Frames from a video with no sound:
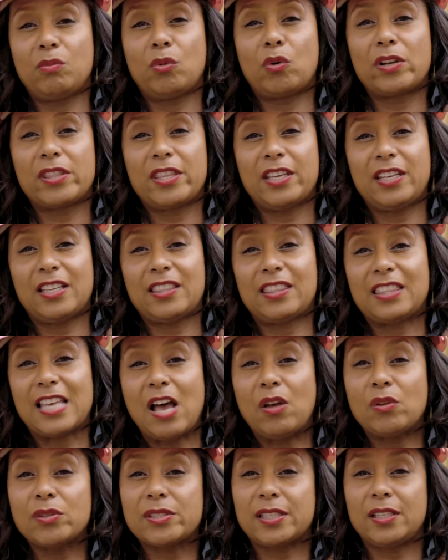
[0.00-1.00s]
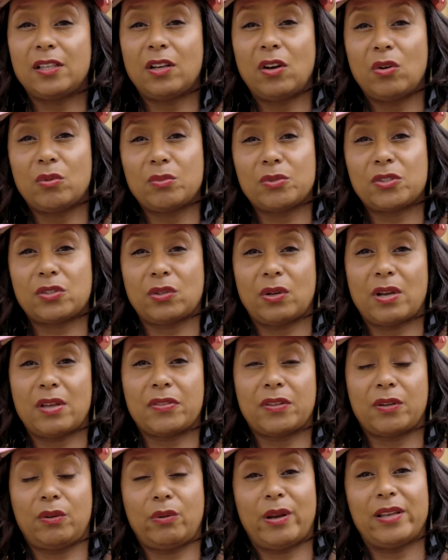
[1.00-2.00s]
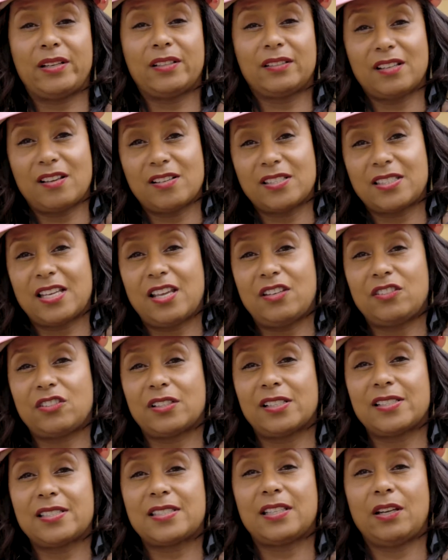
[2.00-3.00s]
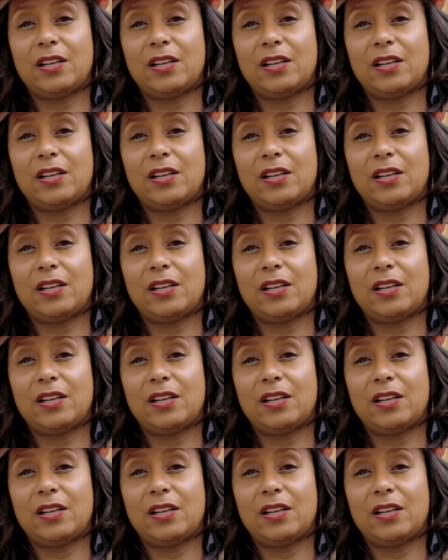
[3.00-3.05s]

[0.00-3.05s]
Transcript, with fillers: more than a thousand homes throughout the greater Los Angeles